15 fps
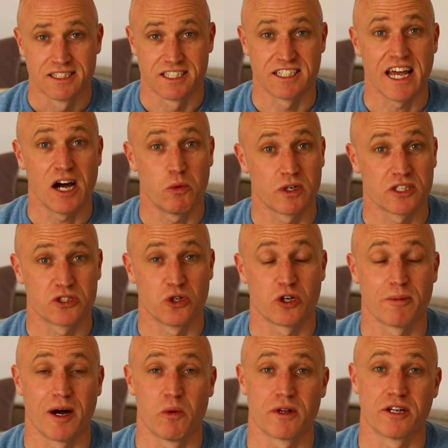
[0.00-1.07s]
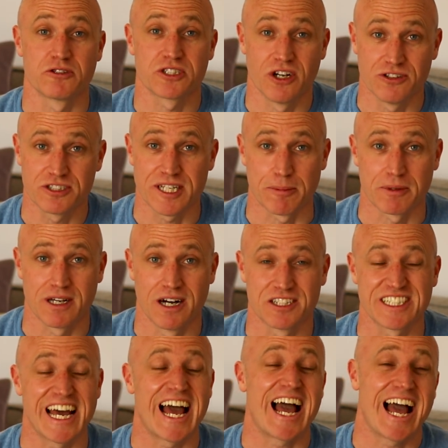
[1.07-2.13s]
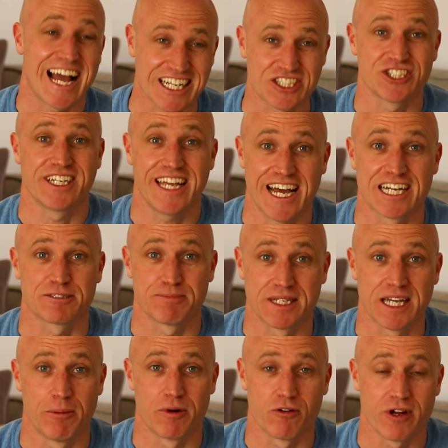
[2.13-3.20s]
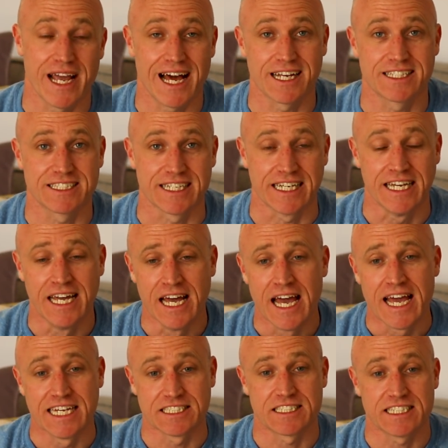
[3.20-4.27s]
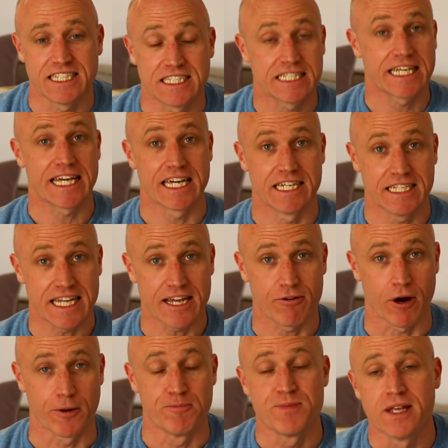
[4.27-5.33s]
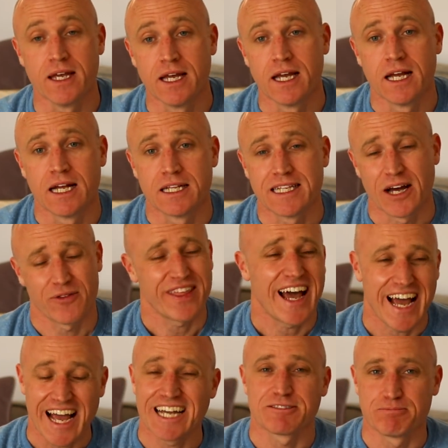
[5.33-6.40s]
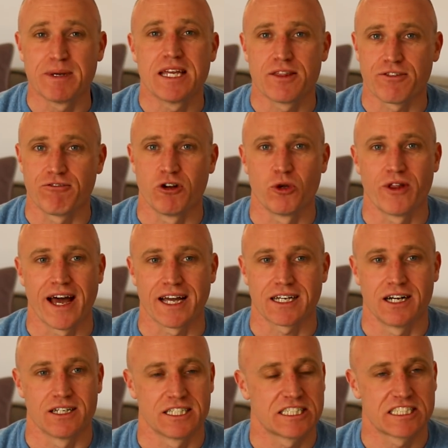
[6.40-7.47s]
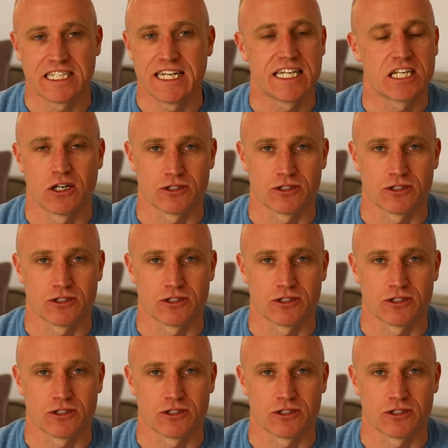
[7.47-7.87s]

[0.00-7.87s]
Today I want to talk about one of those concept cars that actually has become a reality. It's the Kia Niro. Now that has been through that kind of silly